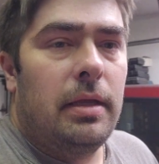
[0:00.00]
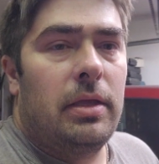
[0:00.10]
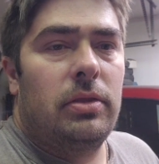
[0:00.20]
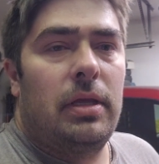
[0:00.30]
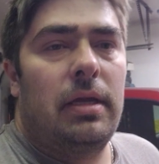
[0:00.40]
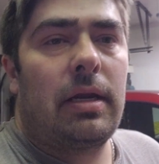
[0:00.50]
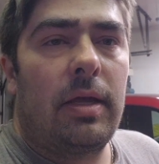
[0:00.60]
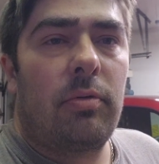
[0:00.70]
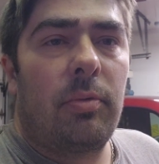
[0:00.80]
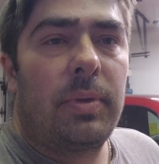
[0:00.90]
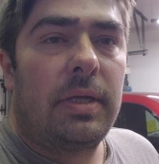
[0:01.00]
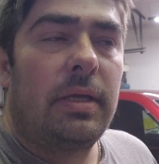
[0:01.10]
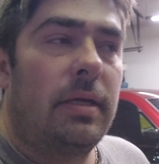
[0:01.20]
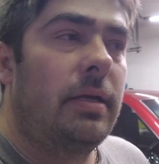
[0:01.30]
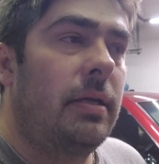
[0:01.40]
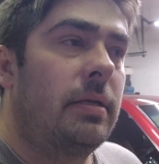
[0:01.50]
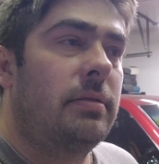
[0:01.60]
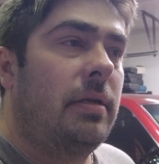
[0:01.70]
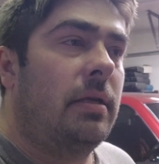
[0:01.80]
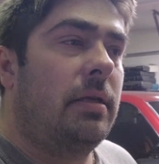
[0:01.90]
and then I will be
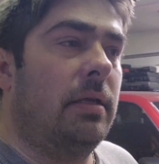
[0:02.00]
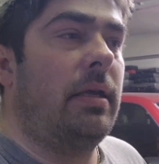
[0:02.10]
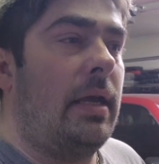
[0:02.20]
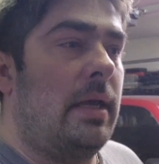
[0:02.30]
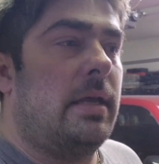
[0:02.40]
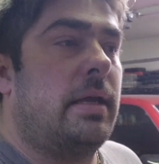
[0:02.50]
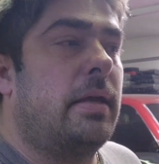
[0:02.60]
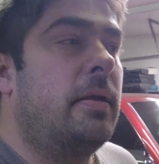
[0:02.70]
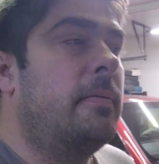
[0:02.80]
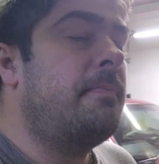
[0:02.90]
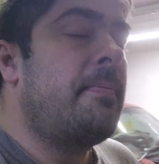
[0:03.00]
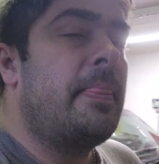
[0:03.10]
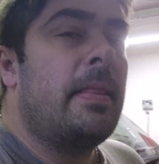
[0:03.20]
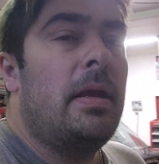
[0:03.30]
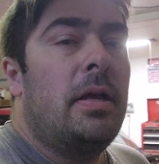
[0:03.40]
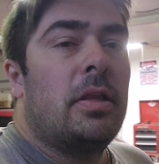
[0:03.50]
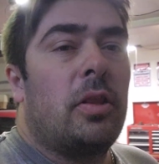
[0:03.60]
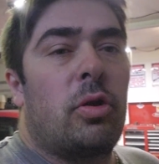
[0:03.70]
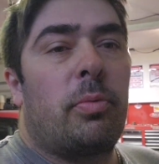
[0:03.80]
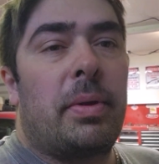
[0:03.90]
taking a
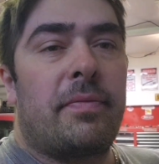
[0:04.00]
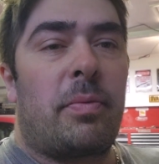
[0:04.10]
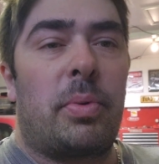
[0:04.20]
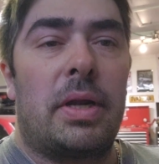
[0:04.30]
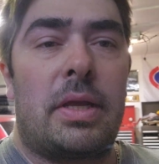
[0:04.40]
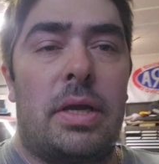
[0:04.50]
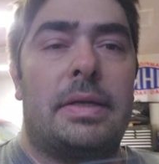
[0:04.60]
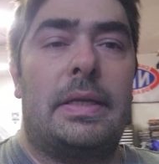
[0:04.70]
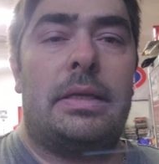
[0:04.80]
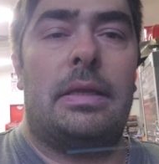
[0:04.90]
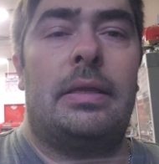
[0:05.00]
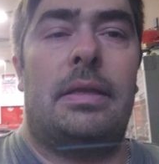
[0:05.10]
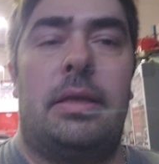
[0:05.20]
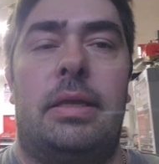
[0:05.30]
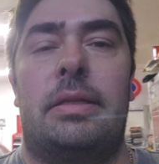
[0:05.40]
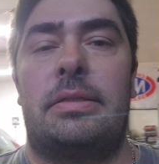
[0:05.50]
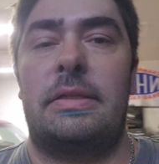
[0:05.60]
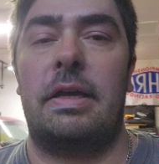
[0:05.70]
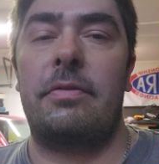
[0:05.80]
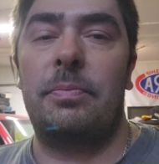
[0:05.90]
little bit of a break on it and
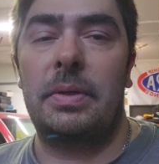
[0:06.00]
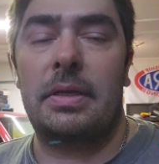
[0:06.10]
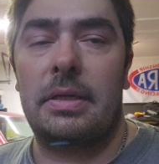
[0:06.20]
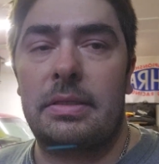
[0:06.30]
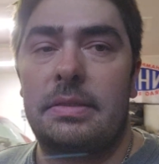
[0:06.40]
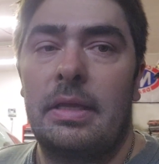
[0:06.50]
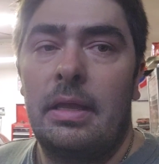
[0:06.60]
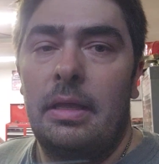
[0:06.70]
stuff, because